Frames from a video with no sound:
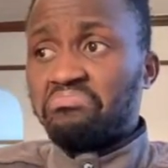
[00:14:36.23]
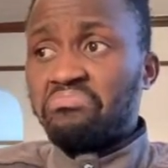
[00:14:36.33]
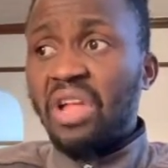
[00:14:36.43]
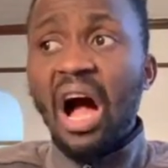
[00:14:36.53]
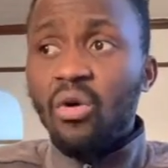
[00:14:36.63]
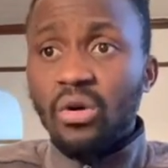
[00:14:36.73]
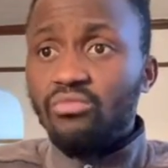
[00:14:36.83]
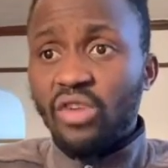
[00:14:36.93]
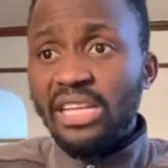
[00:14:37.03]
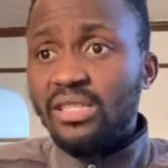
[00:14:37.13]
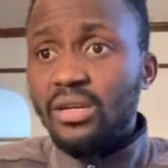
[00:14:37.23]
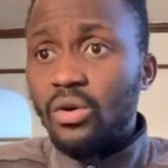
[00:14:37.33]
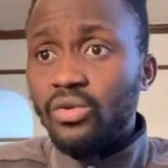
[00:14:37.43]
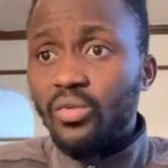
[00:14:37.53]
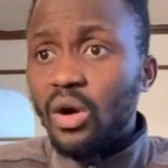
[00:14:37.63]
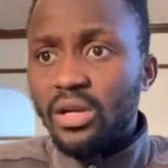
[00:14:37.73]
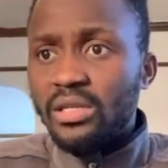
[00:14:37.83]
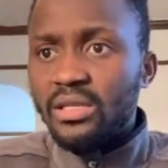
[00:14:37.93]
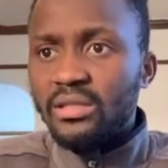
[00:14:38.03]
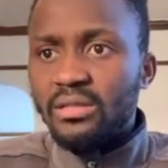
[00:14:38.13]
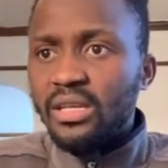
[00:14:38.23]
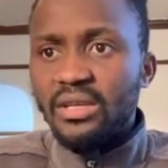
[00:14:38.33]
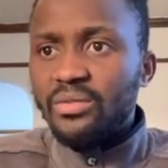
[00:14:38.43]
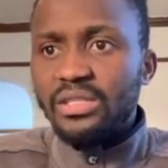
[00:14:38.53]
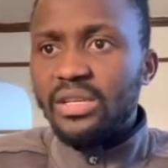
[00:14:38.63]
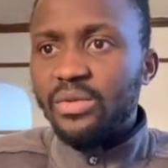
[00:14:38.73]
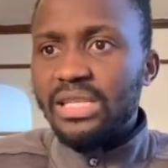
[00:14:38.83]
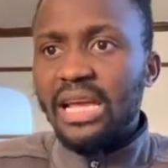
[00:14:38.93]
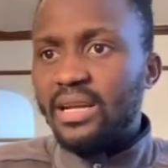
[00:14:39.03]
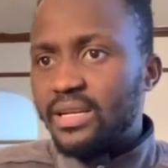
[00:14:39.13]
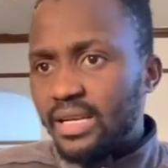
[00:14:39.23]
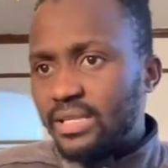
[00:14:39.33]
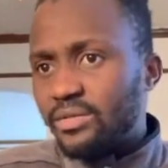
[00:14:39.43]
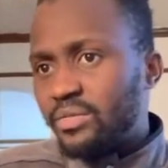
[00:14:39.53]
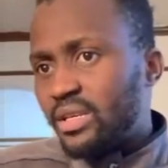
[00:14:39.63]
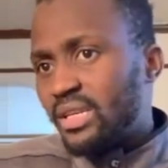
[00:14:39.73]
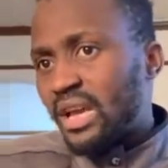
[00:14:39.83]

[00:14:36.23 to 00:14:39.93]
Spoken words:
how writing code works. It was like Greek to me.